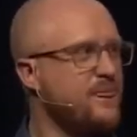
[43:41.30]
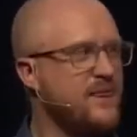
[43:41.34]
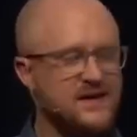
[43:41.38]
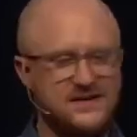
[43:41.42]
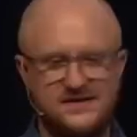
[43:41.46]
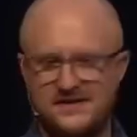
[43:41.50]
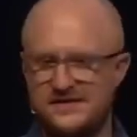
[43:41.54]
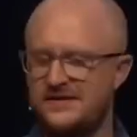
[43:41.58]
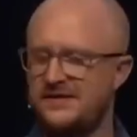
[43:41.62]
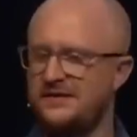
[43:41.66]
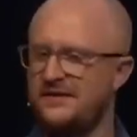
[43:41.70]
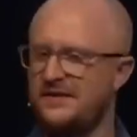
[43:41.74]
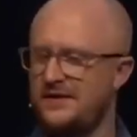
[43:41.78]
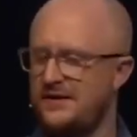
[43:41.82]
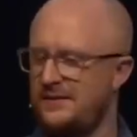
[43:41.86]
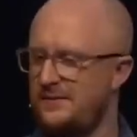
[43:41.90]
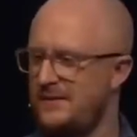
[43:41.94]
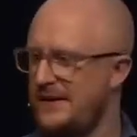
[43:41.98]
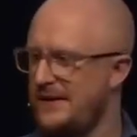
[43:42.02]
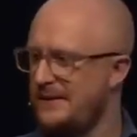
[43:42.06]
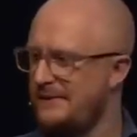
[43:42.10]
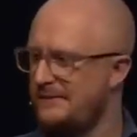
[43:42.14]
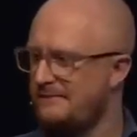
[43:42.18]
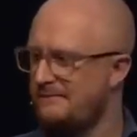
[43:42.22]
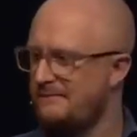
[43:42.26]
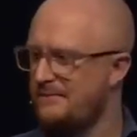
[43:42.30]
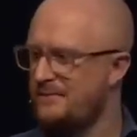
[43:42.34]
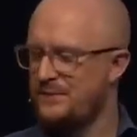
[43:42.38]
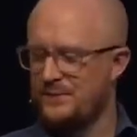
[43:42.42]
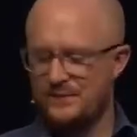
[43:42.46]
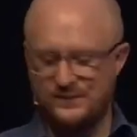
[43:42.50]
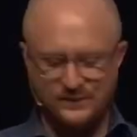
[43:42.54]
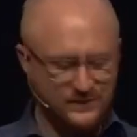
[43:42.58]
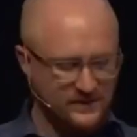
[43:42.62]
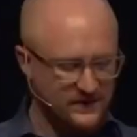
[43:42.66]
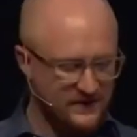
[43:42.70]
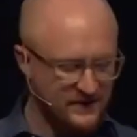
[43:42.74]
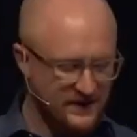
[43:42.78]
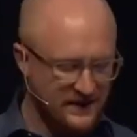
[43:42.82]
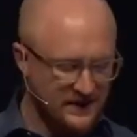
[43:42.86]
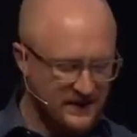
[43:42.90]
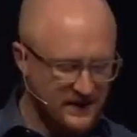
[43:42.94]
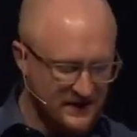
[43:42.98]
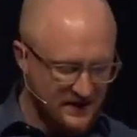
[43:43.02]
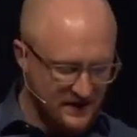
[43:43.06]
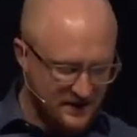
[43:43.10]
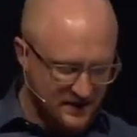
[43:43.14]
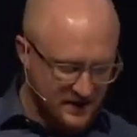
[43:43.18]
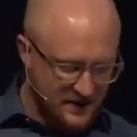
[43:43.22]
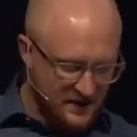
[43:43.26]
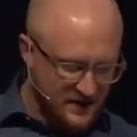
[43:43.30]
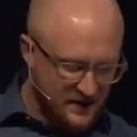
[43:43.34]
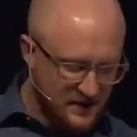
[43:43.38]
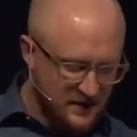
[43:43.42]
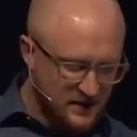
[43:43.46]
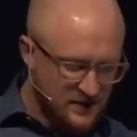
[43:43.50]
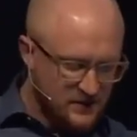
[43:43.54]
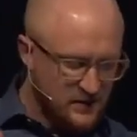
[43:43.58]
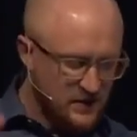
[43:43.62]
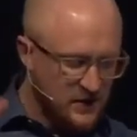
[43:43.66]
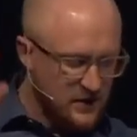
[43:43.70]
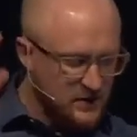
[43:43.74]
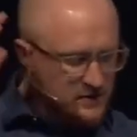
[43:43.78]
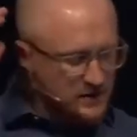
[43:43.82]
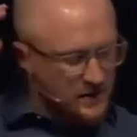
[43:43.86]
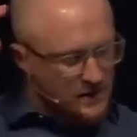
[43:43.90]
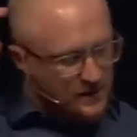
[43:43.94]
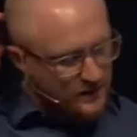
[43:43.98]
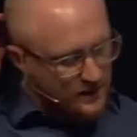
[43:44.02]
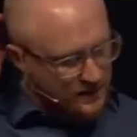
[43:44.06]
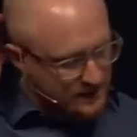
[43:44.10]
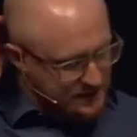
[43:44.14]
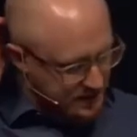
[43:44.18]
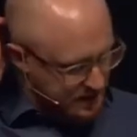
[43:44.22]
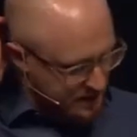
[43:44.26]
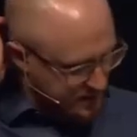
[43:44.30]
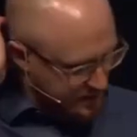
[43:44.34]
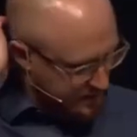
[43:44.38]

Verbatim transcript: It's silly to me. So here's what I want to